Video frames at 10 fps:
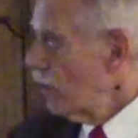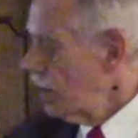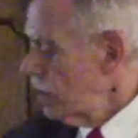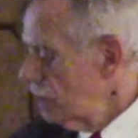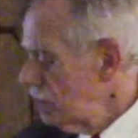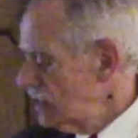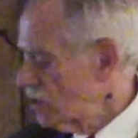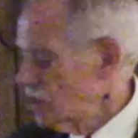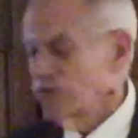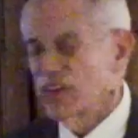In the
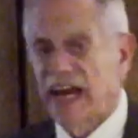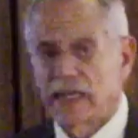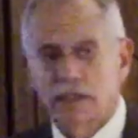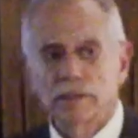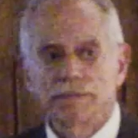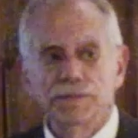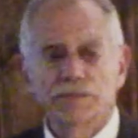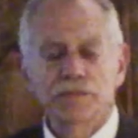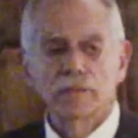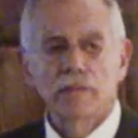midst of that,
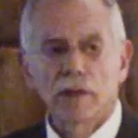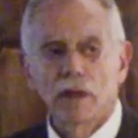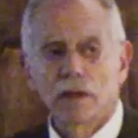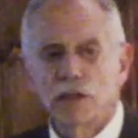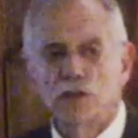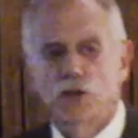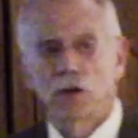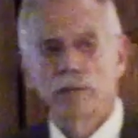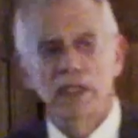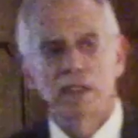the
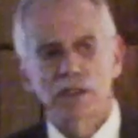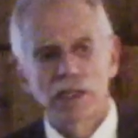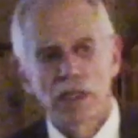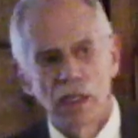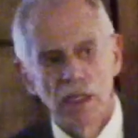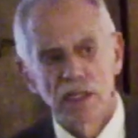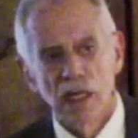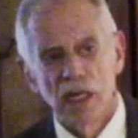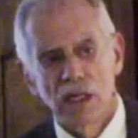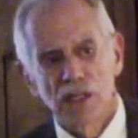Germans
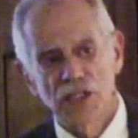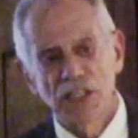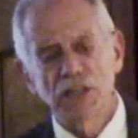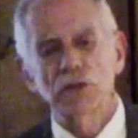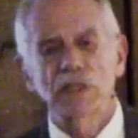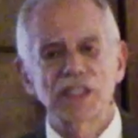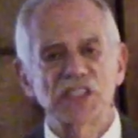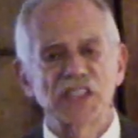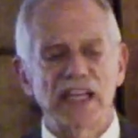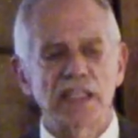secretly
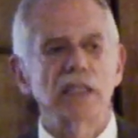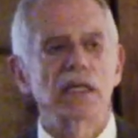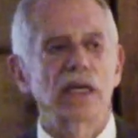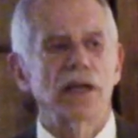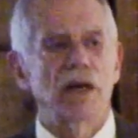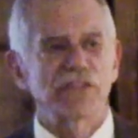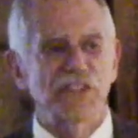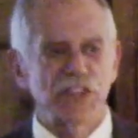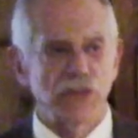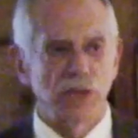sent an
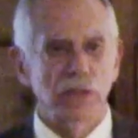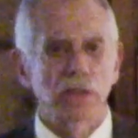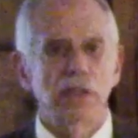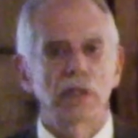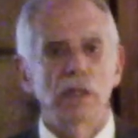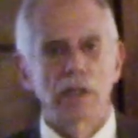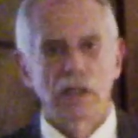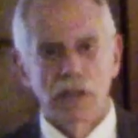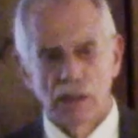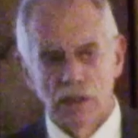officer
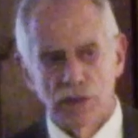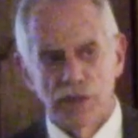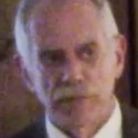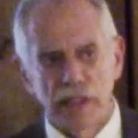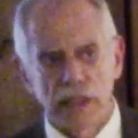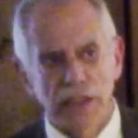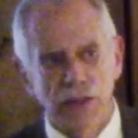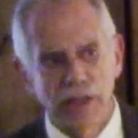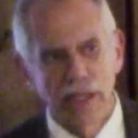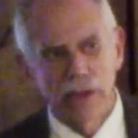to the
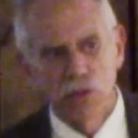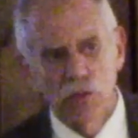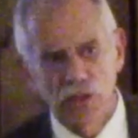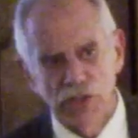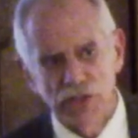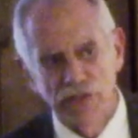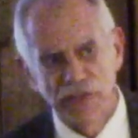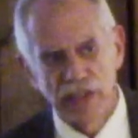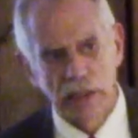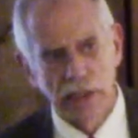military headquarters in
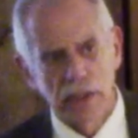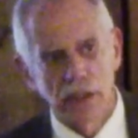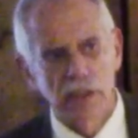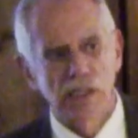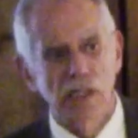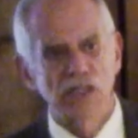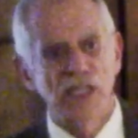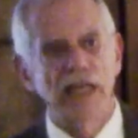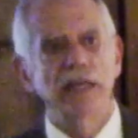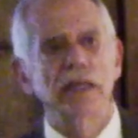Finland
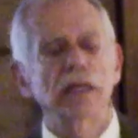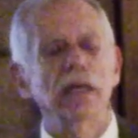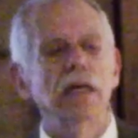saying,